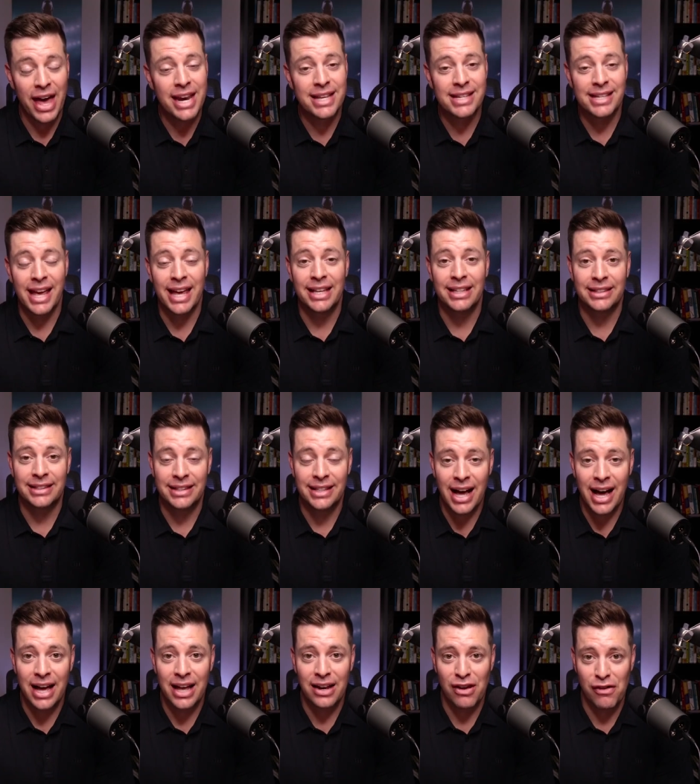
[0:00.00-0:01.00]
is a
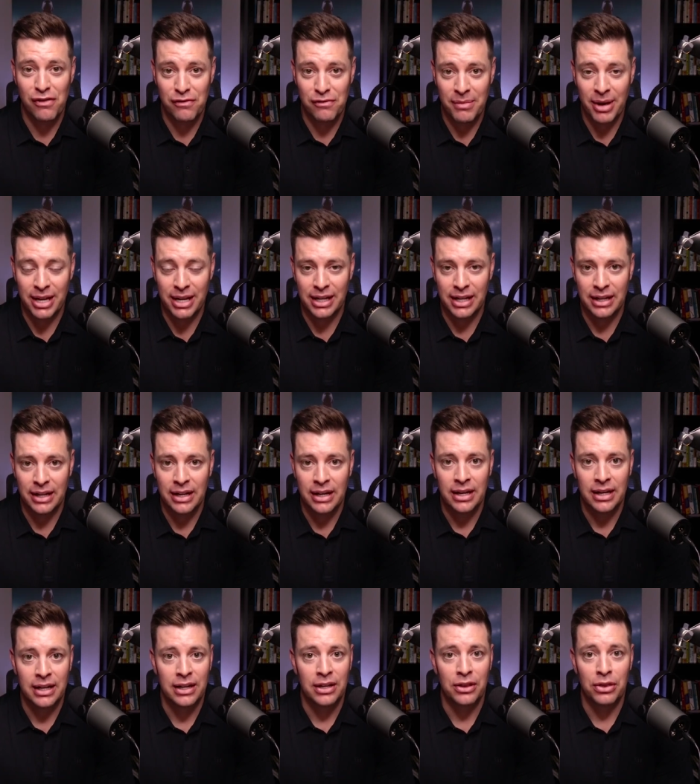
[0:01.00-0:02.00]
lot of money.
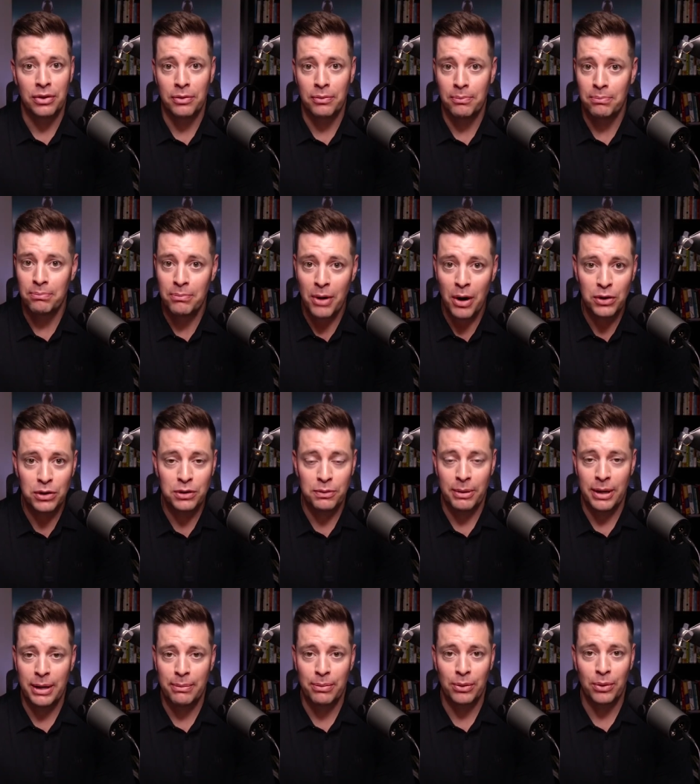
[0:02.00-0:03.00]
Most
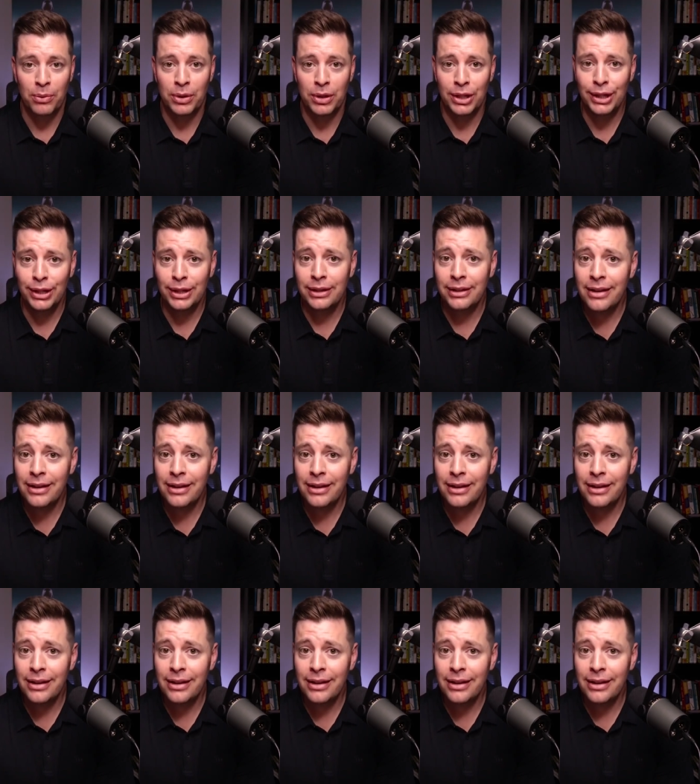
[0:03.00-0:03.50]
people would